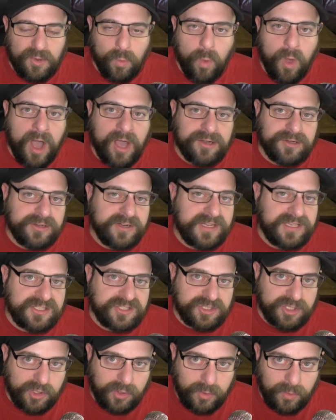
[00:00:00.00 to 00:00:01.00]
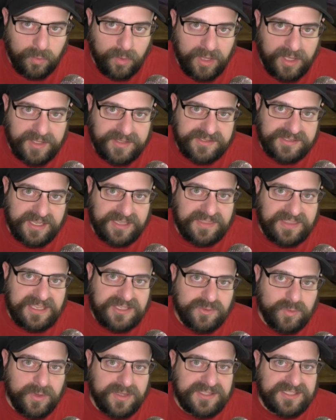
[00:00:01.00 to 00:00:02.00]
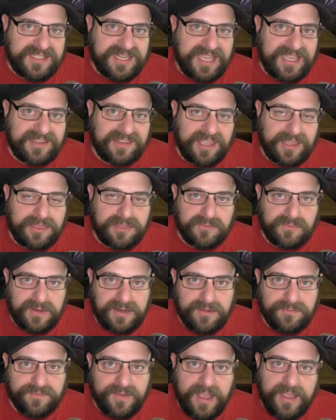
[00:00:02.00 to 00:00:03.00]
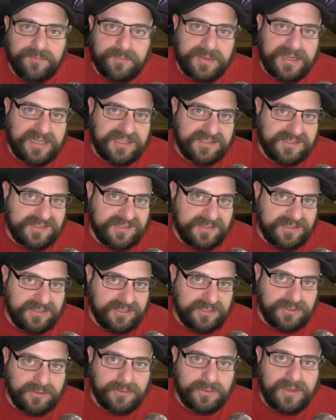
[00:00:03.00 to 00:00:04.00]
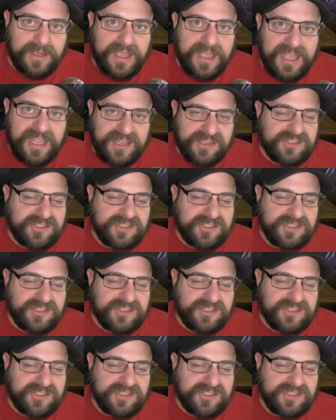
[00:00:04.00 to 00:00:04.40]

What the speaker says: wandering soul ones, like these ones take like 3 to 5 minutes to do.